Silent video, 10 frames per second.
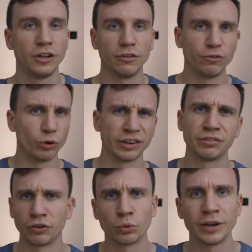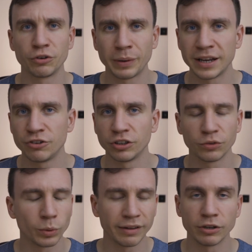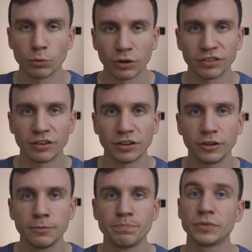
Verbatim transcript: four different Twitch pages, whatever you want to do.